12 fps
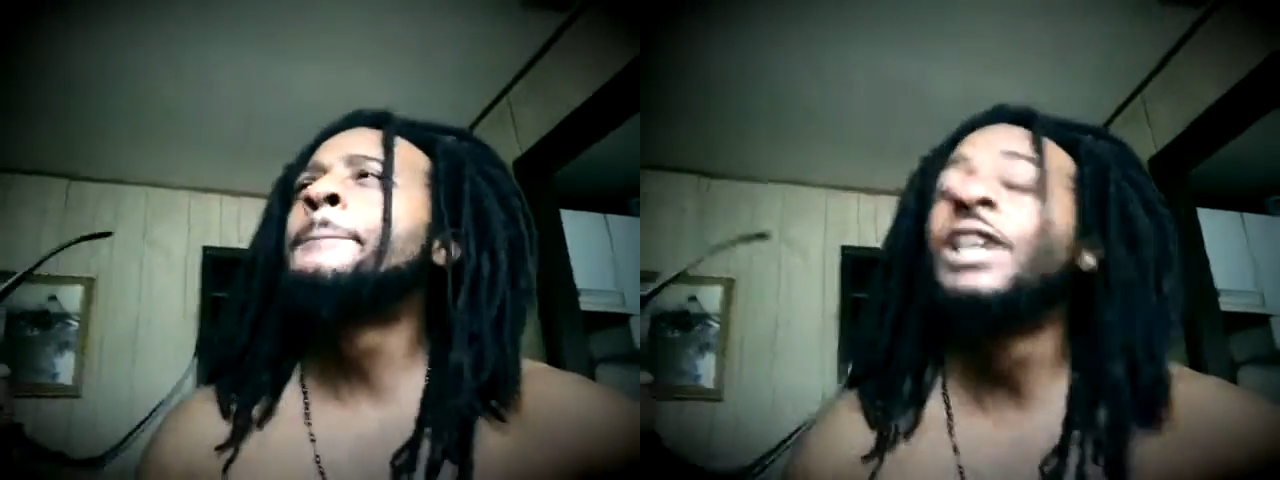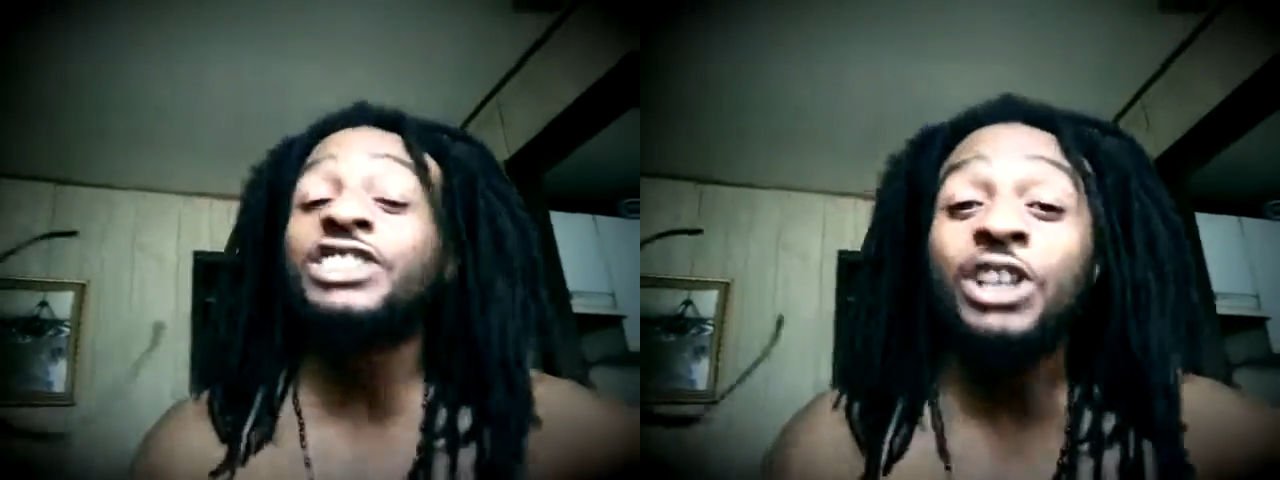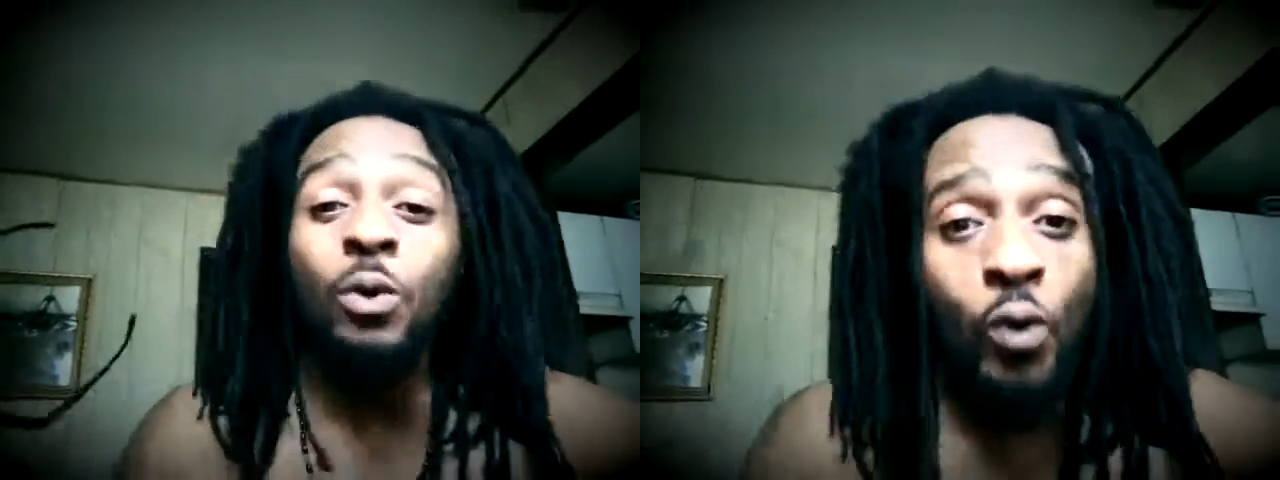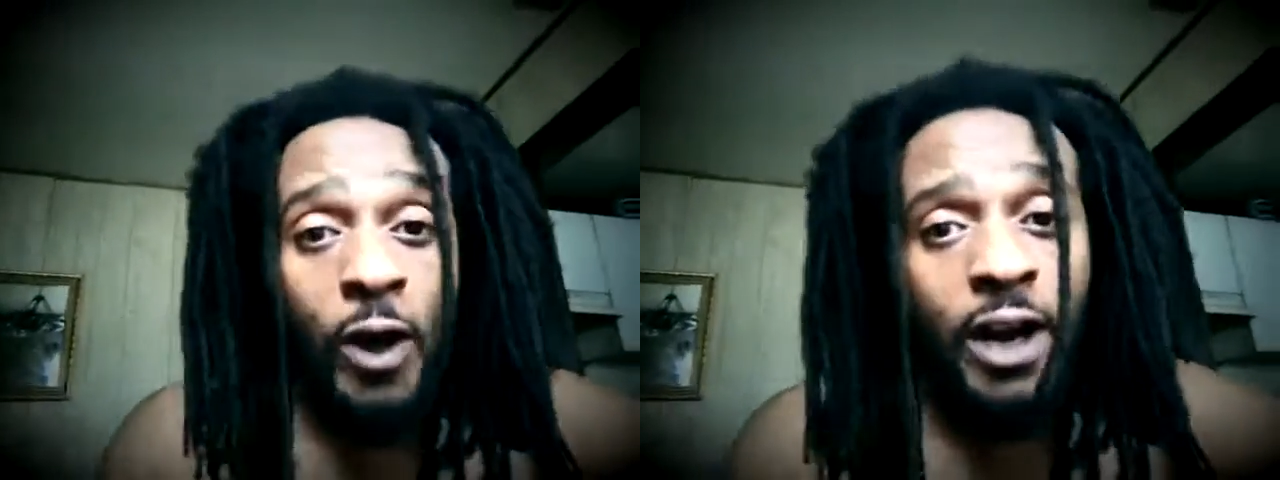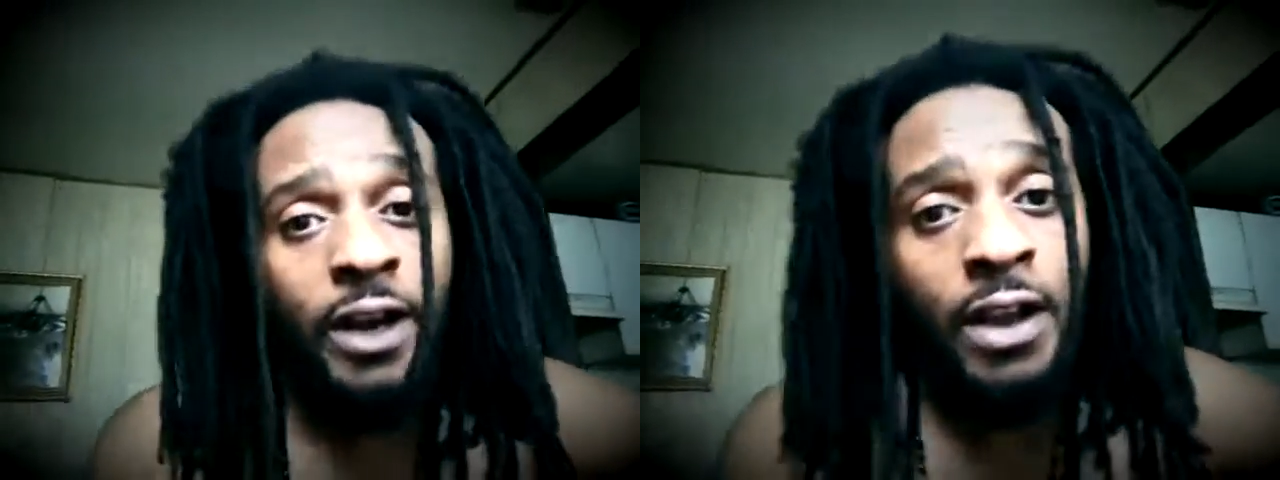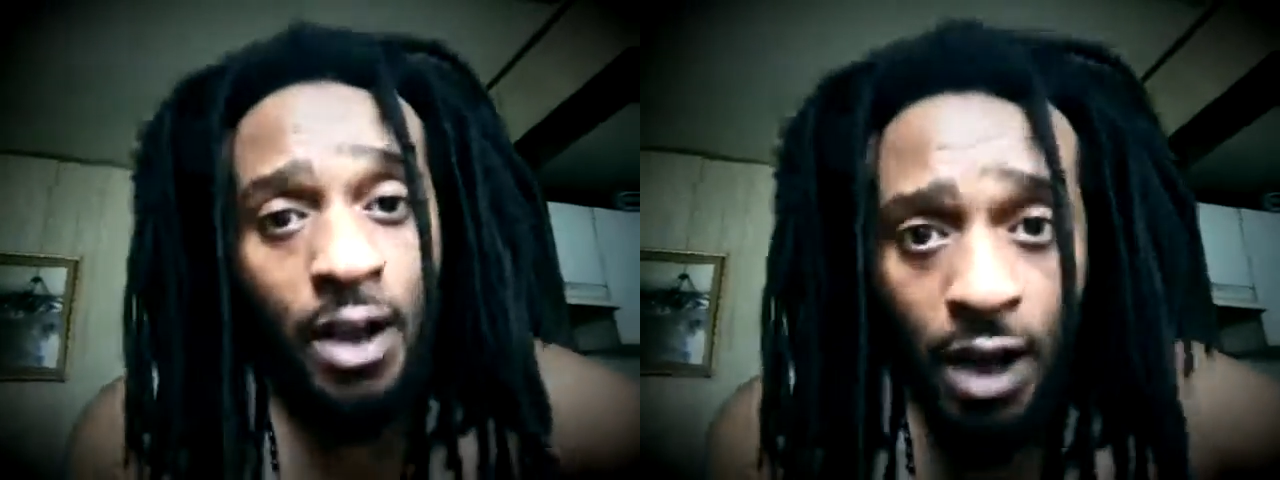bitch, I'm
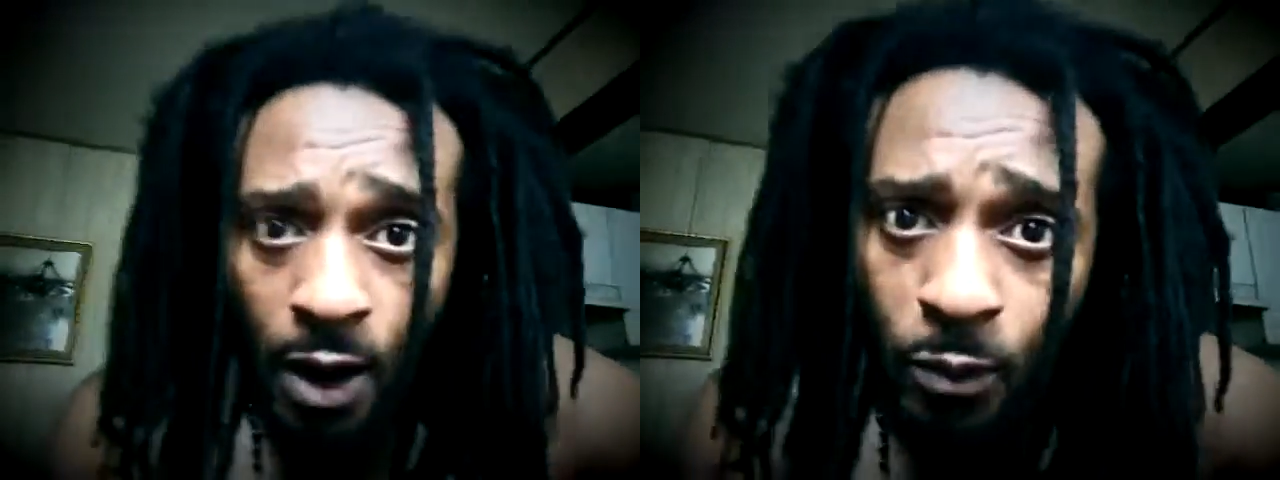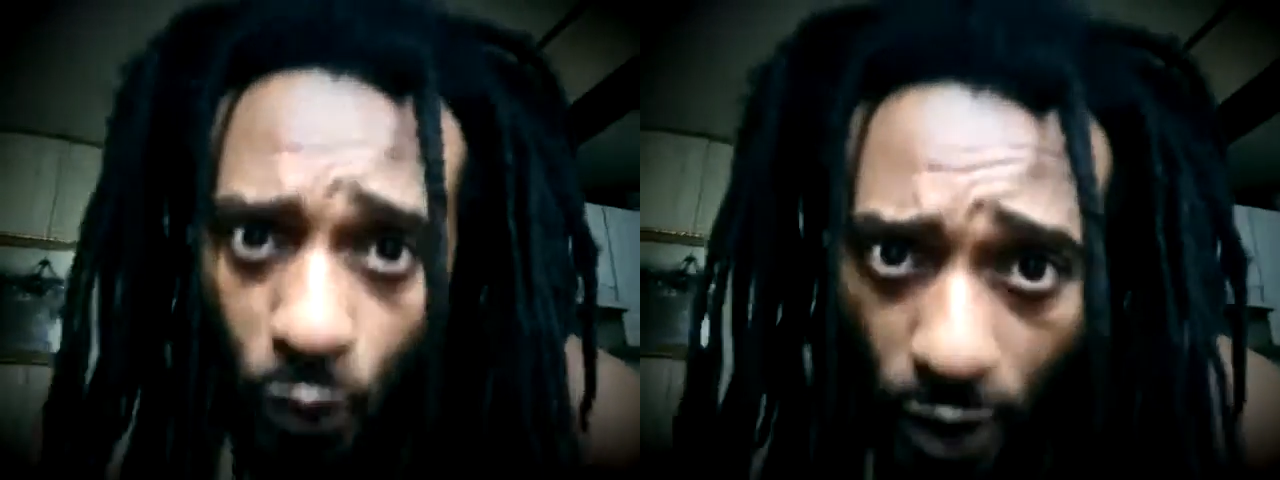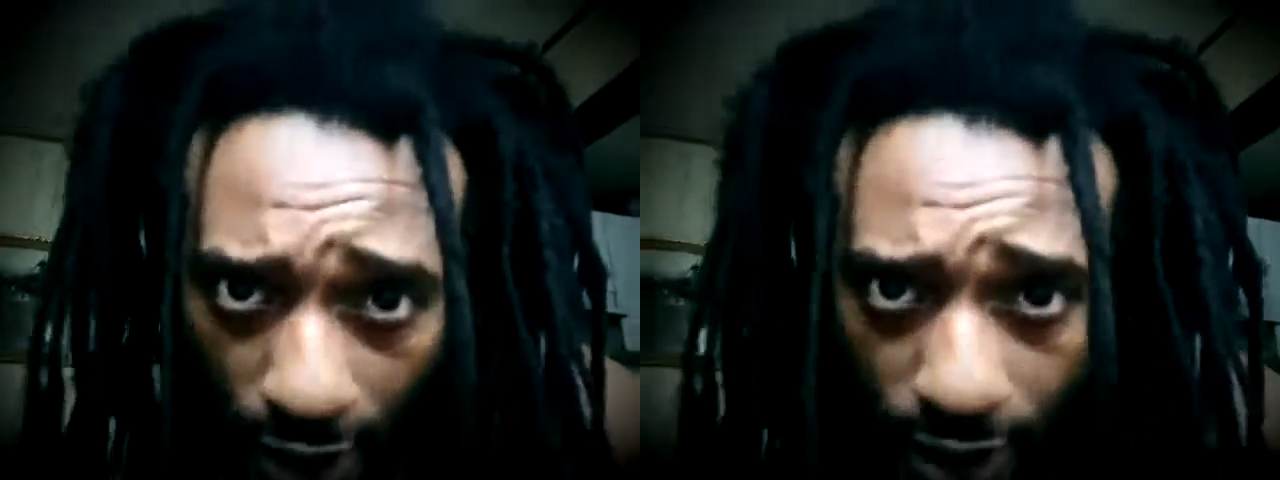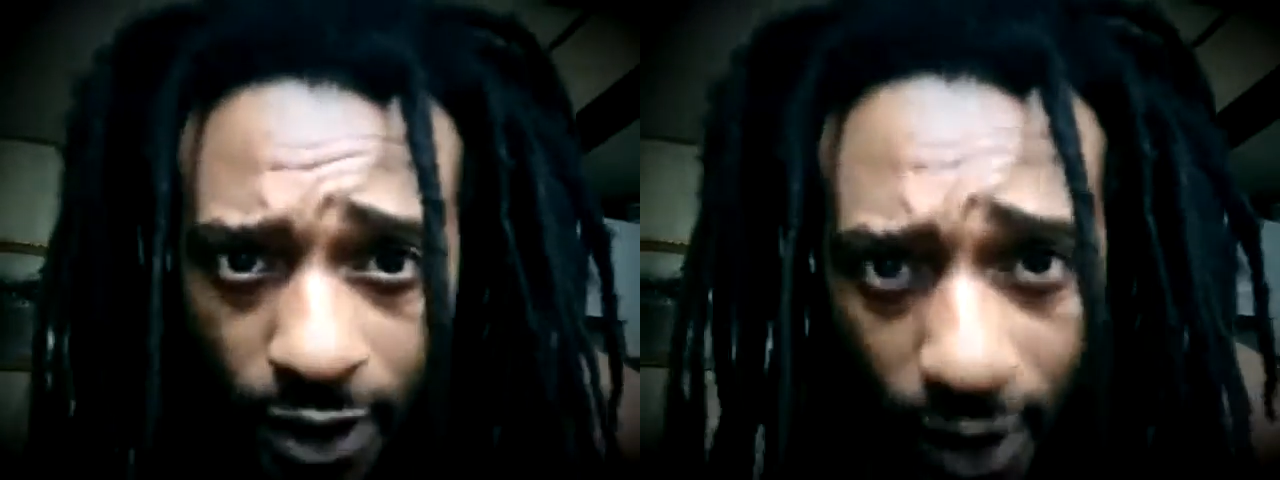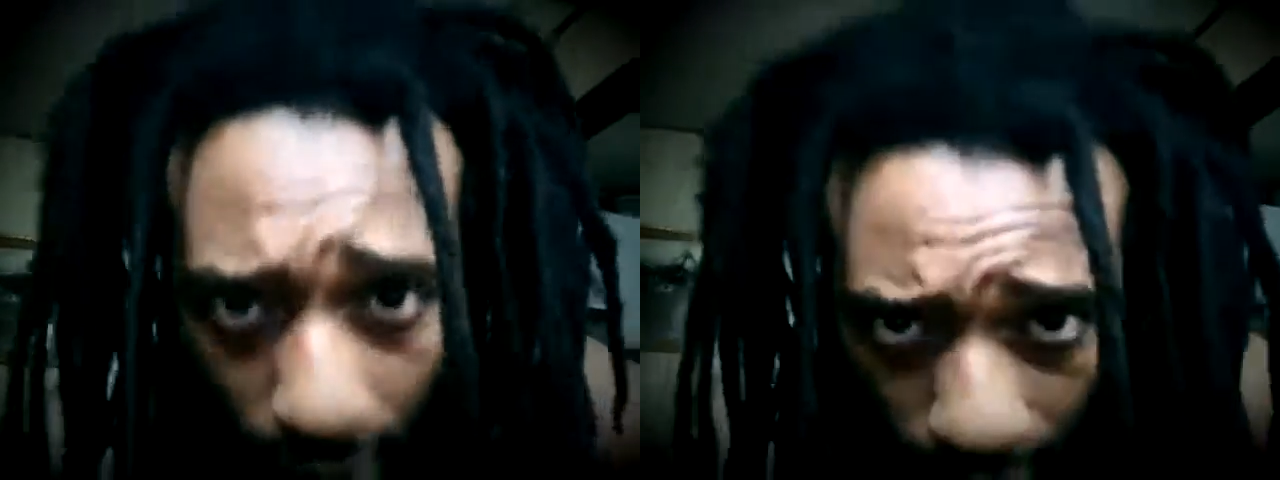ready. I'm ready.